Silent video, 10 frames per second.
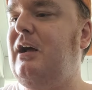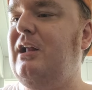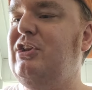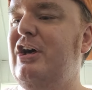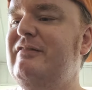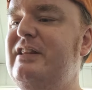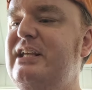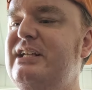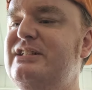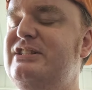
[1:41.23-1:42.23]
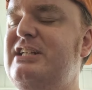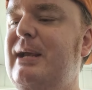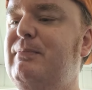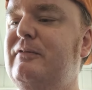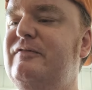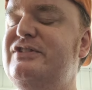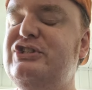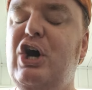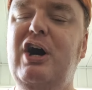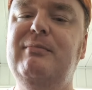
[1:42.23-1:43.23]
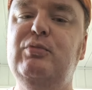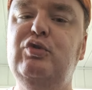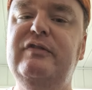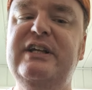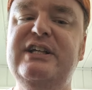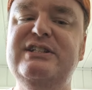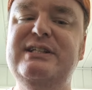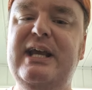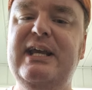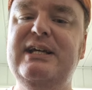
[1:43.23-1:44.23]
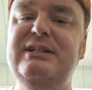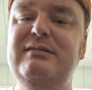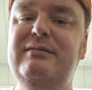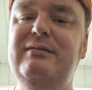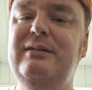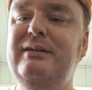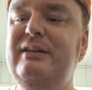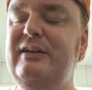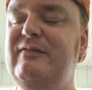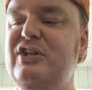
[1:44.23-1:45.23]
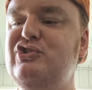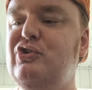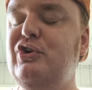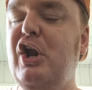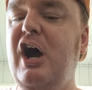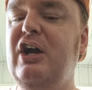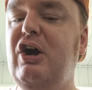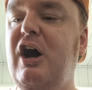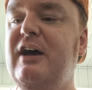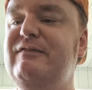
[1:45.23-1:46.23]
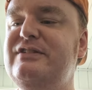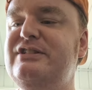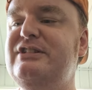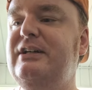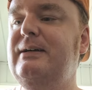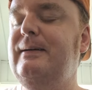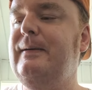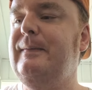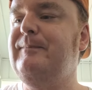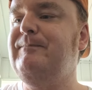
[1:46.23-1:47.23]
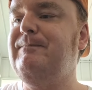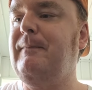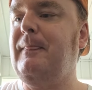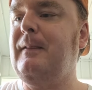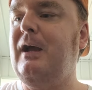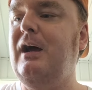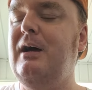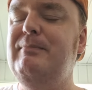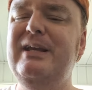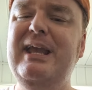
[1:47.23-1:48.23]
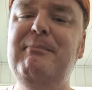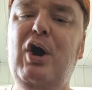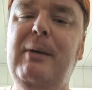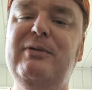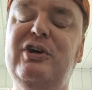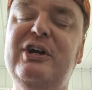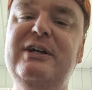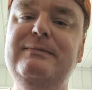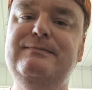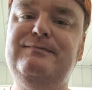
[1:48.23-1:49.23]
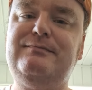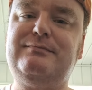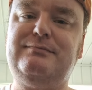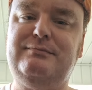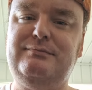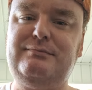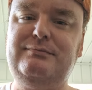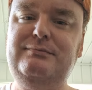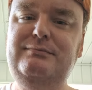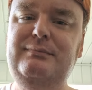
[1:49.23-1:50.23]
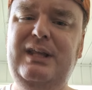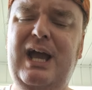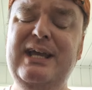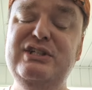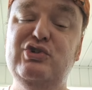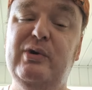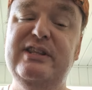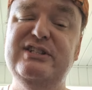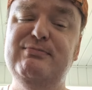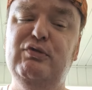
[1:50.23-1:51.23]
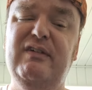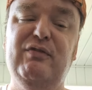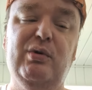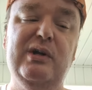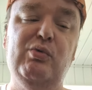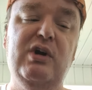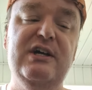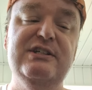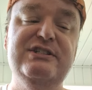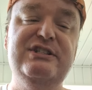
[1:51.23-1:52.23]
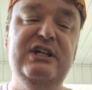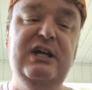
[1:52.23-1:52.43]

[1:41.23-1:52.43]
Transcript: a lot of these type of Saw movies and the eventual knockoffs became popular. I enjoyed this movie for what it was.